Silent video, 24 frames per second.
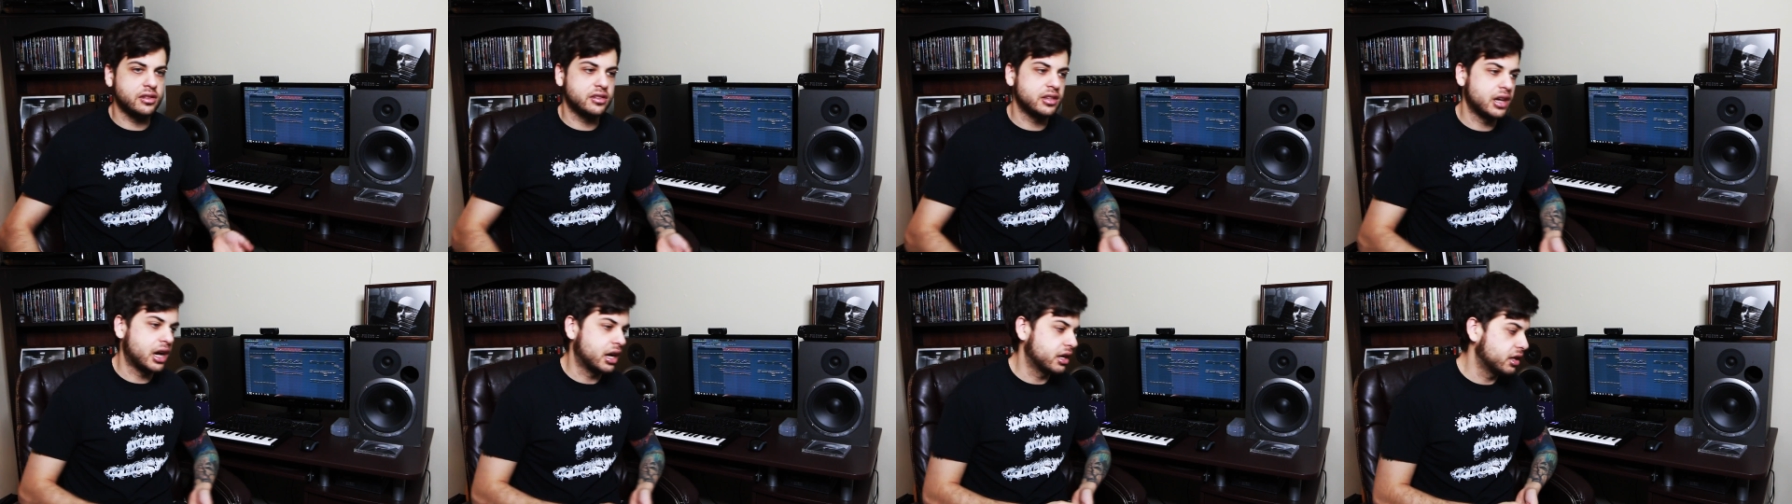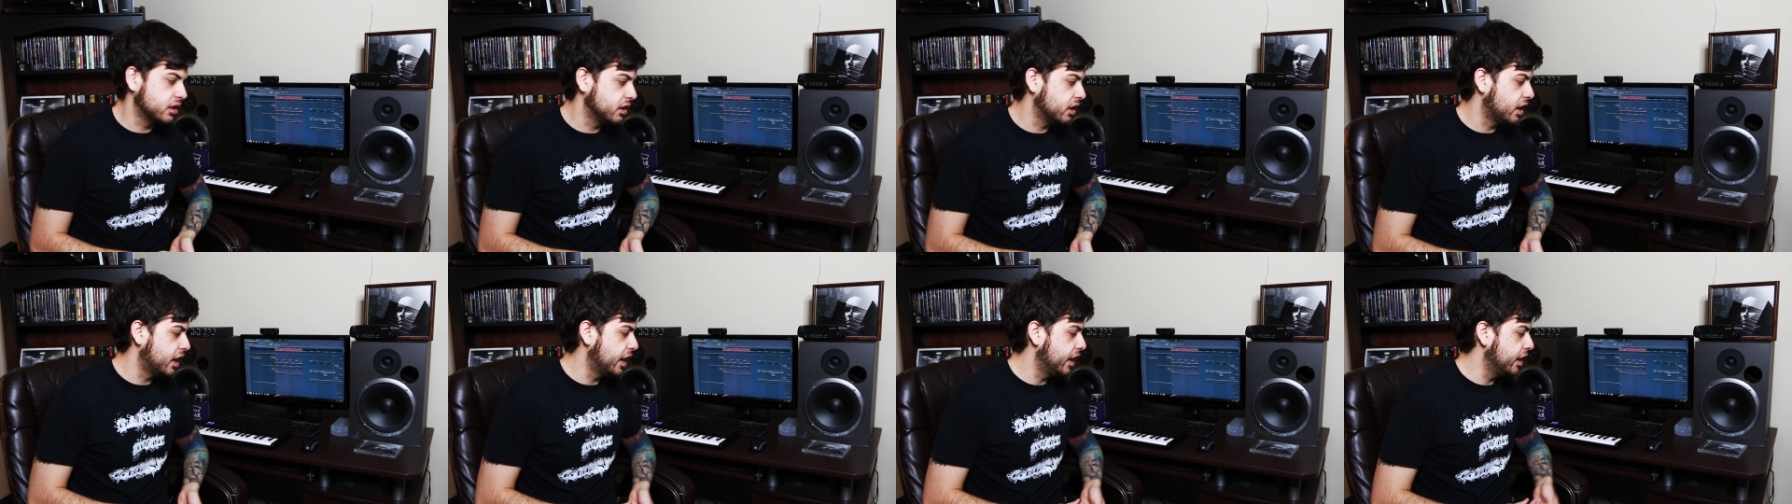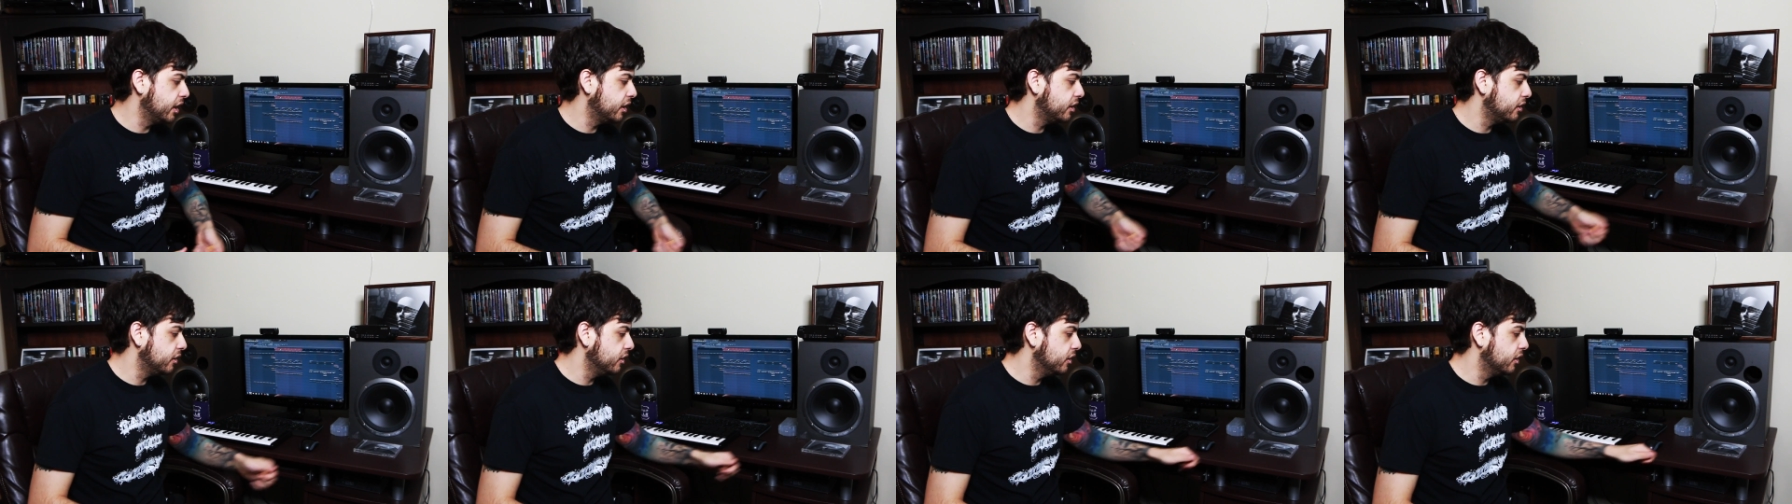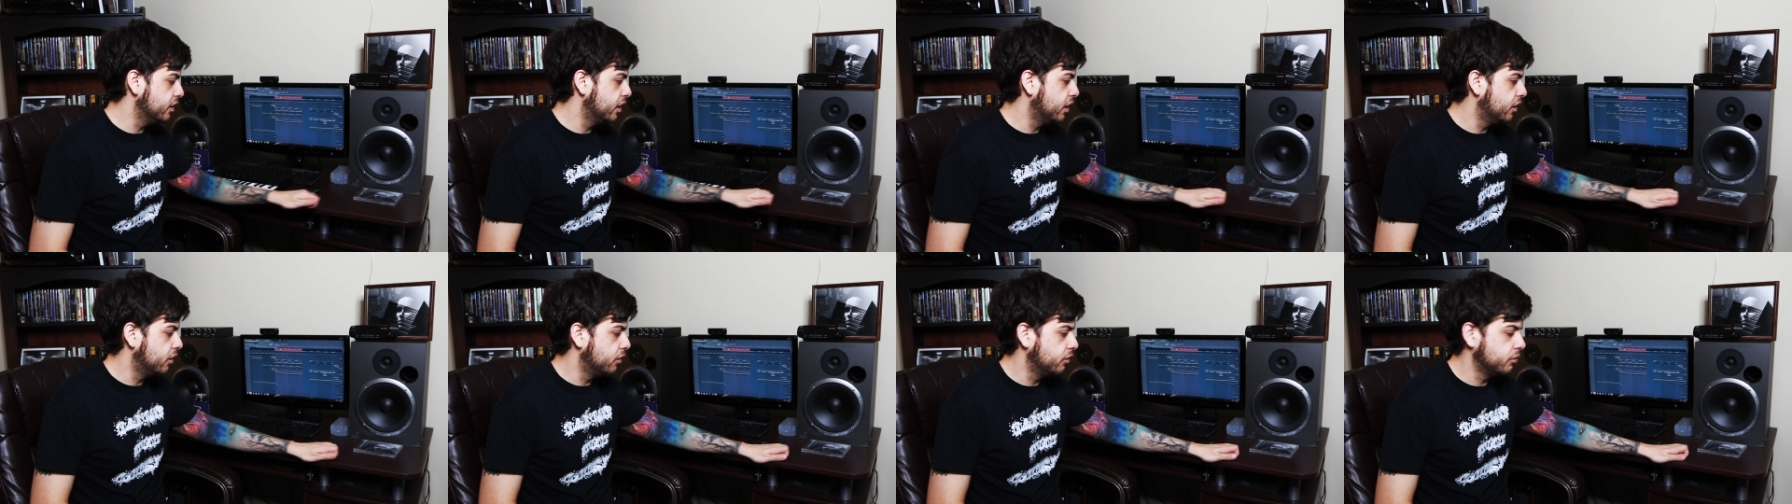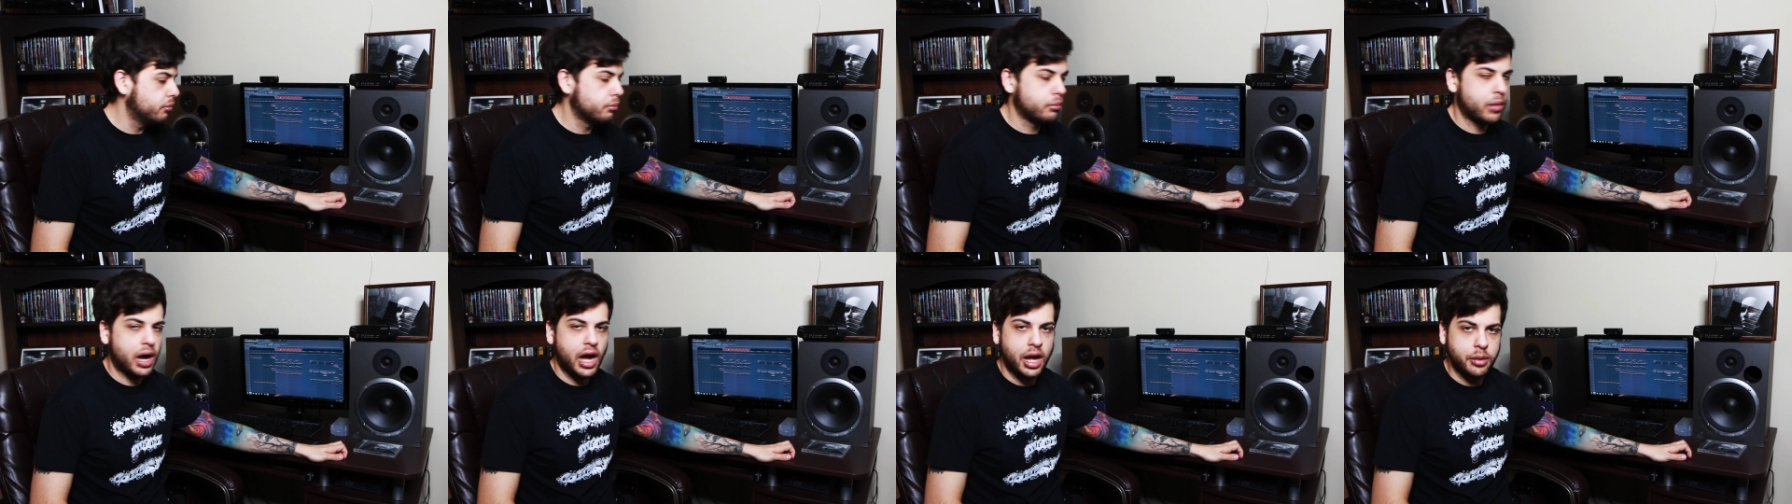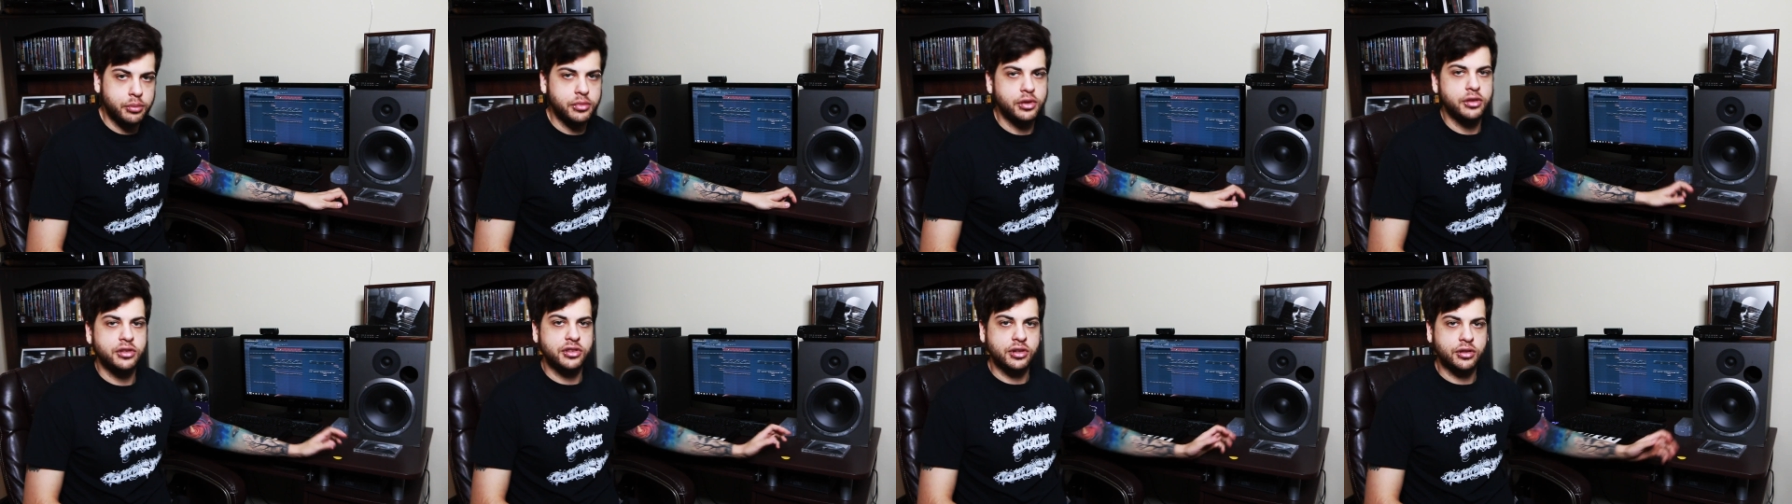It sounded like, you know,
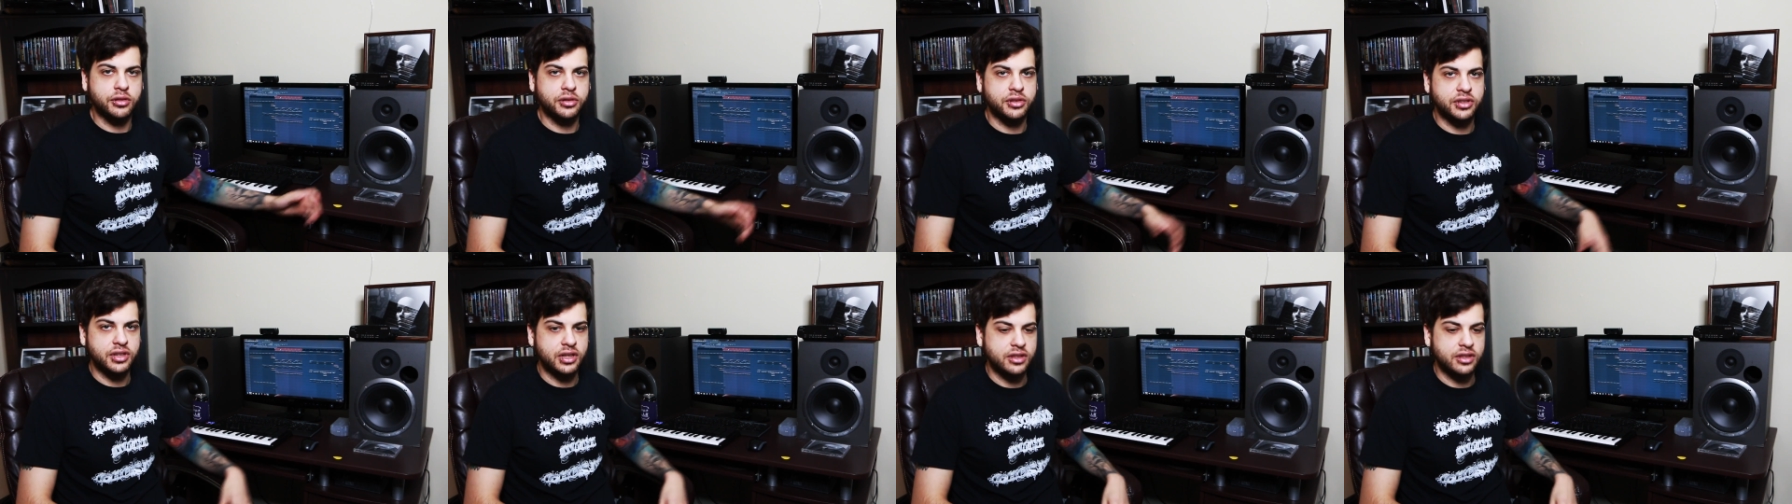my musical